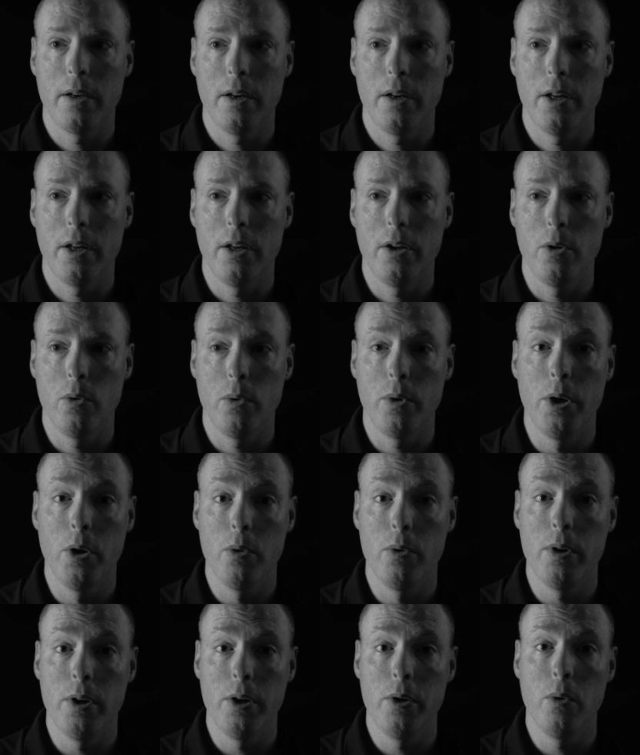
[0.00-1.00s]

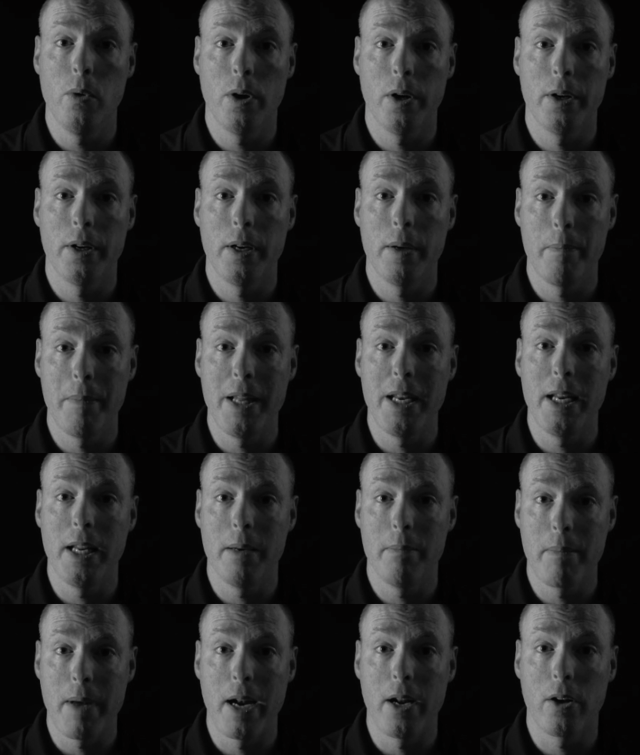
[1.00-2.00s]
you are in immediate
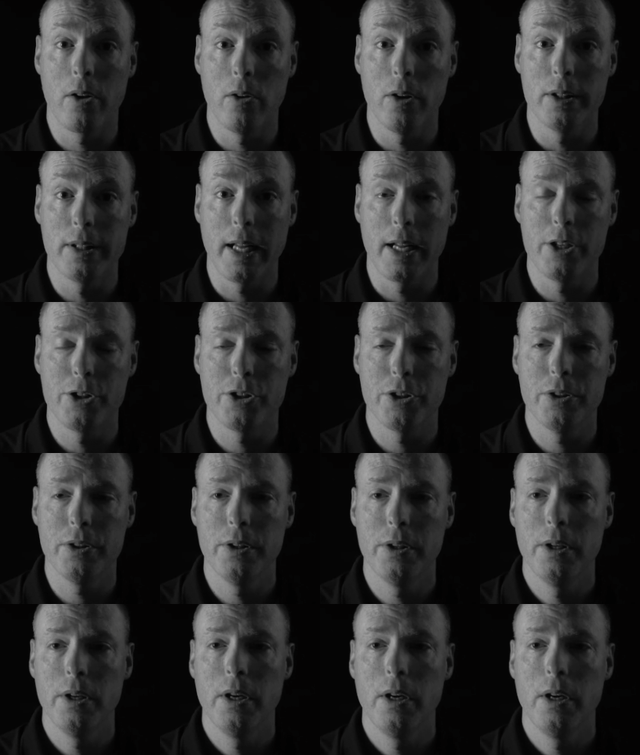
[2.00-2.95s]
medical attention,